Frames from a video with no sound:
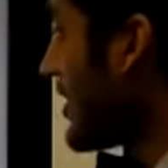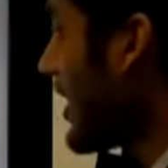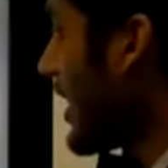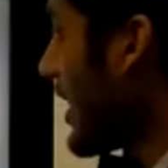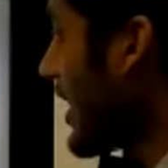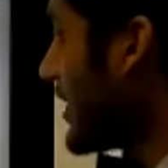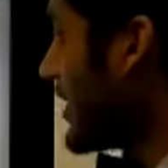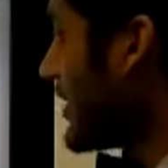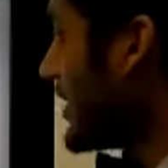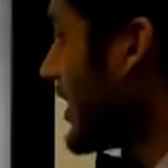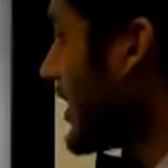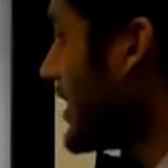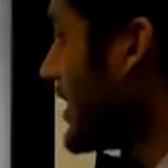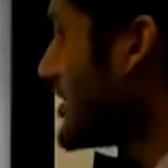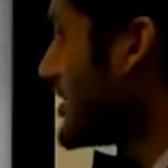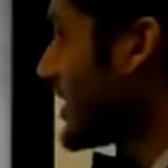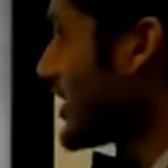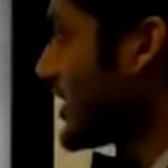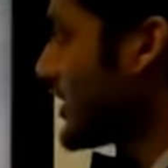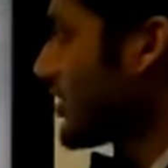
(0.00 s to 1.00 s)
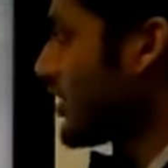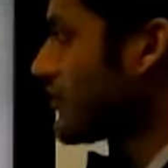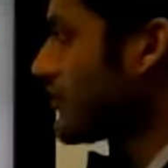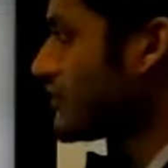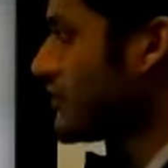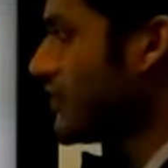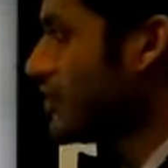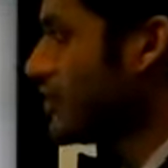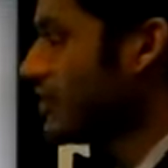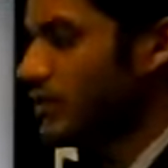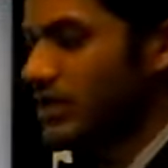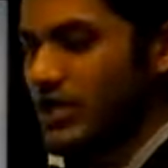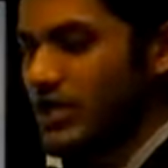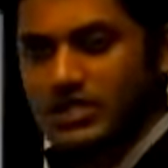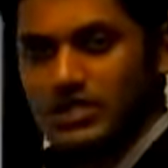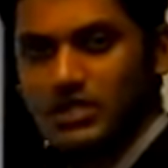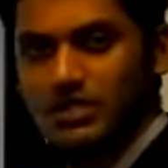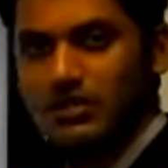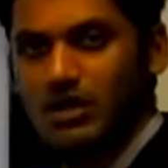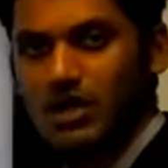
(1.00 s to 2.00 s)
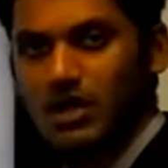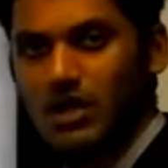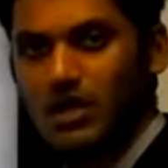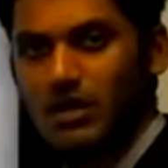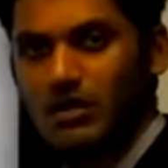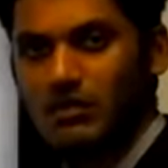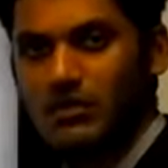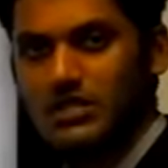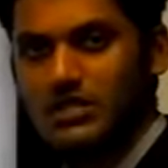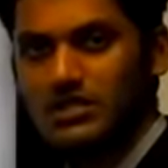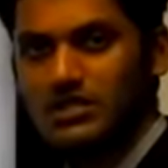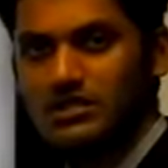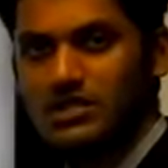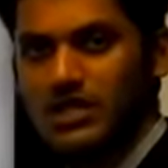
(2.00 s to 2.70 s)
and the injector offset duration, which is